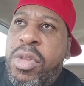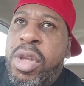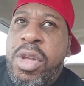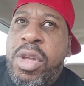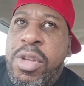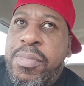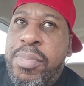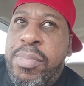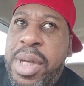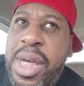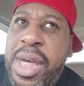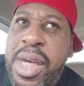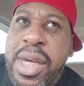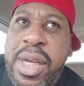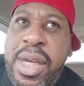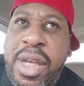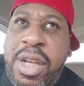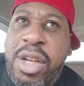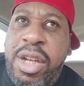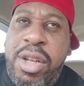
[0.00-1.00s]

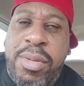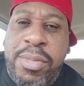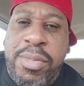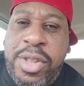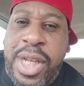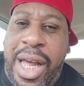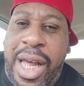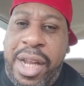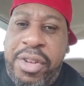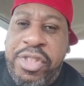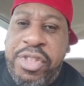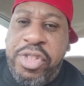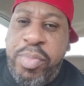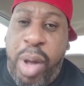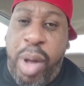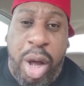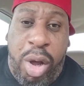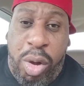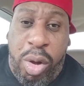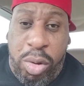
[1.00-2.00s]
Big comes out of
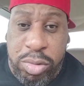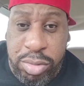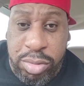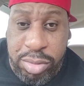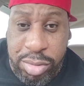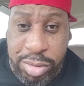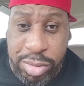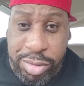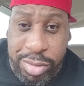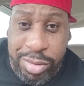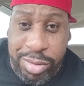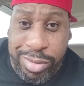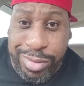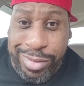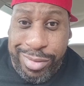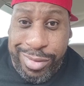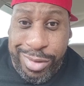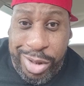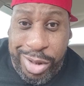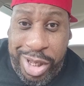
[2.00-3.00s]
small.
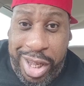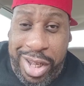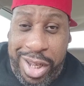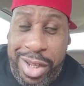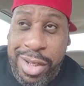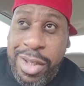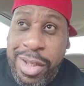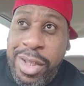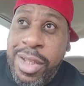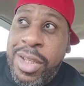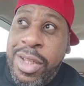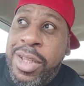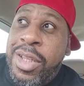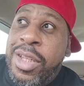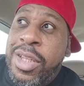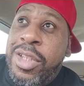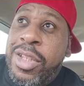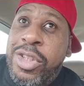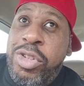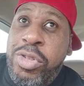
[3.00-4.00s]
Okay.
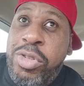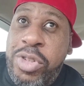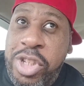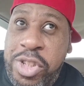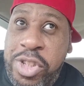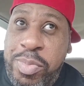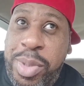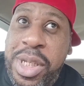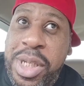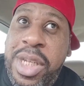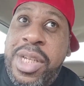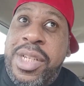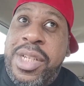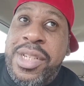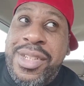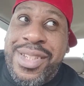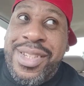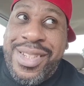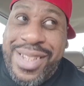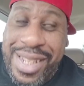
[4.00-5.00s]
You just being
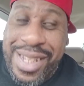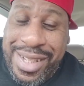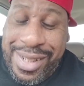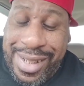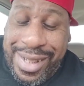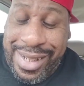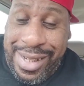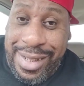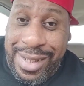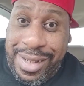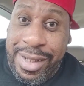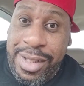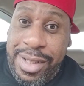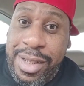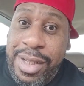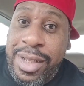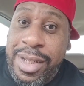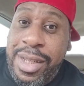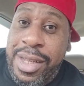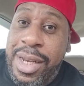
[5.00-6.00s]
consistent
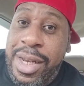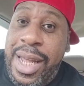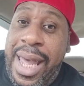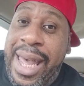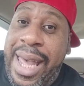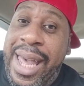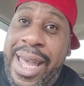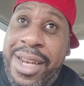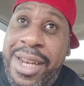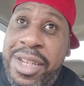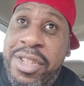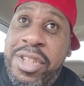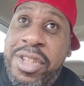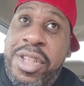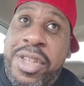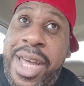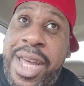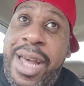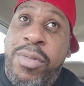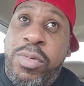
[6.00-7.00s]
and adding to
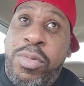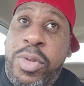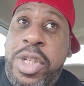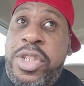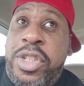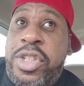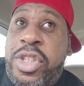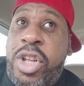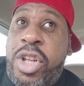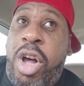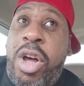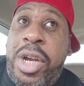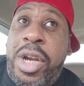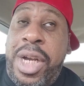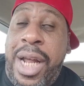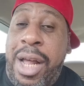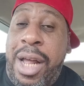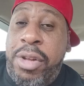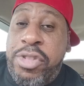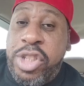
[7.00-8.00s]
that which started
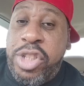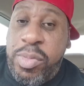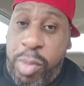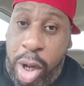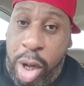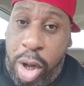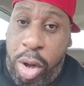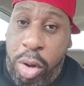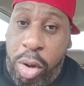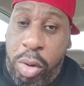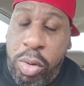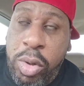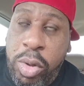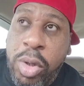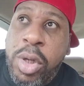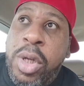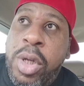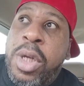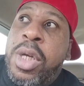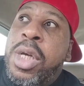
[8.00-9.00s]
out small
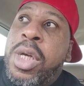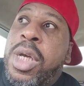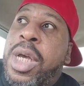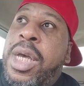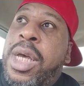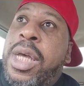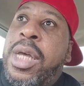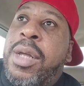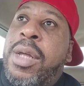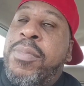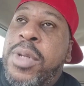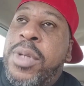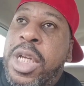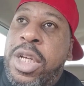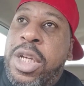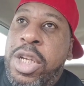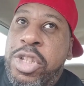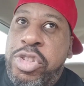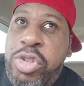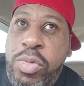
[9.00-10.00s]
and
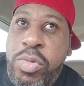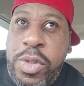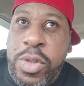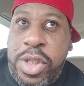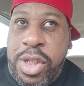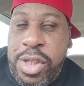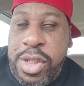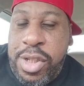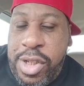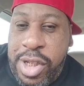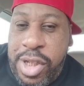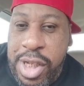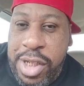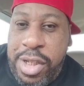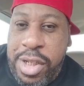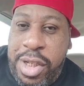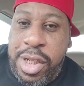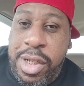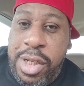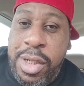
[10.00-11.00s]
because you was
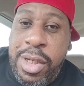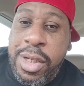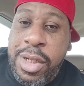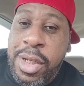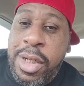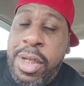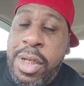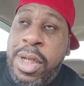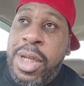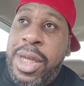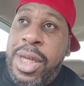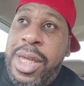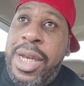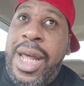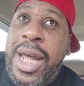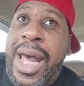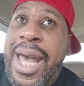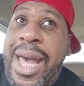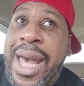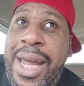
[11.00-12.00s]
consistent in
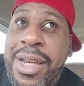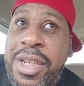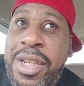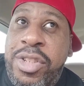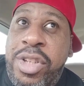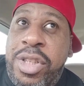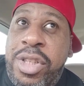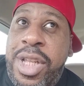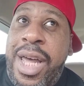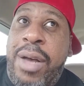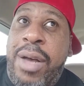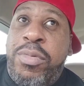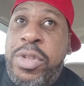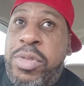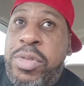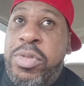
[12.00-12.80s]
adding to that which was